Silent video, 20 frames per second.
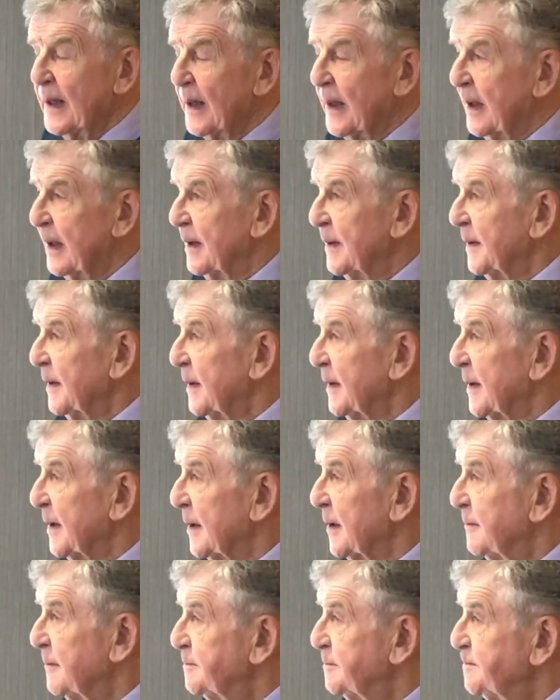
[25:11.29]
And
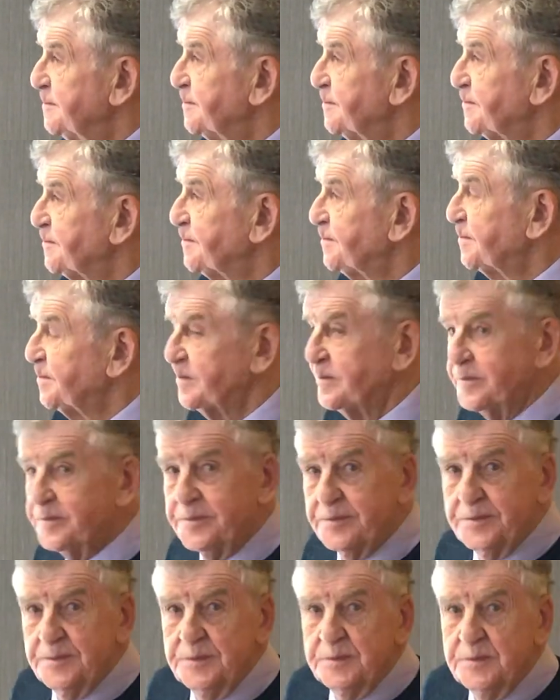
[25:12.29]
who
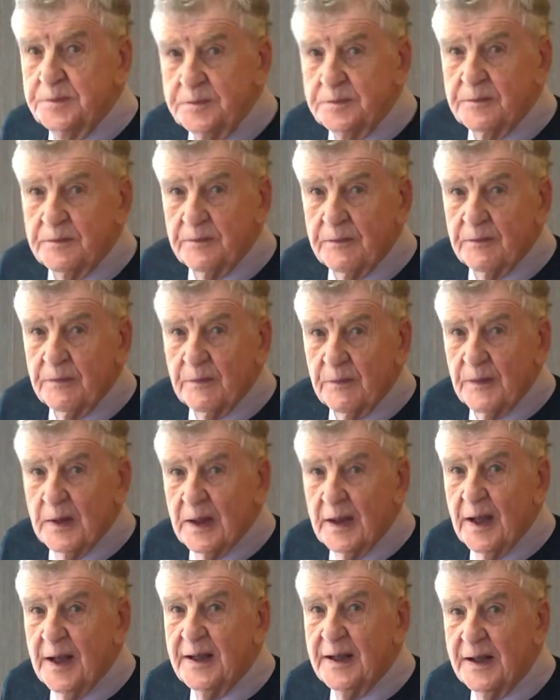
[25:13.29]
you've worked with as
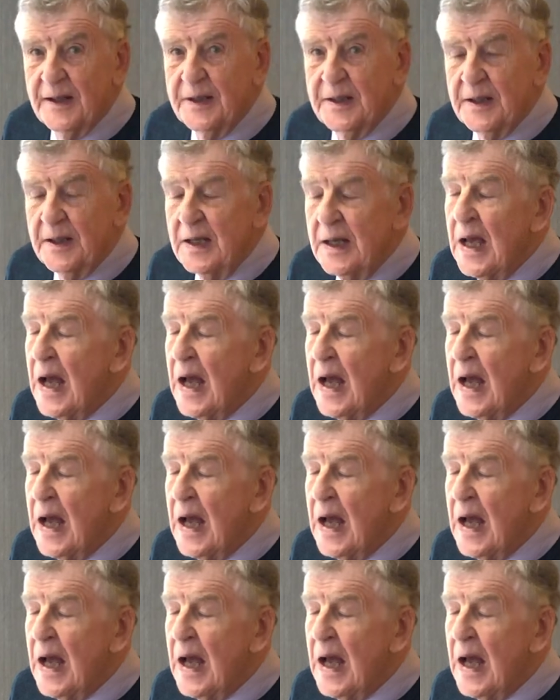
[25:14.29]
well, I believe.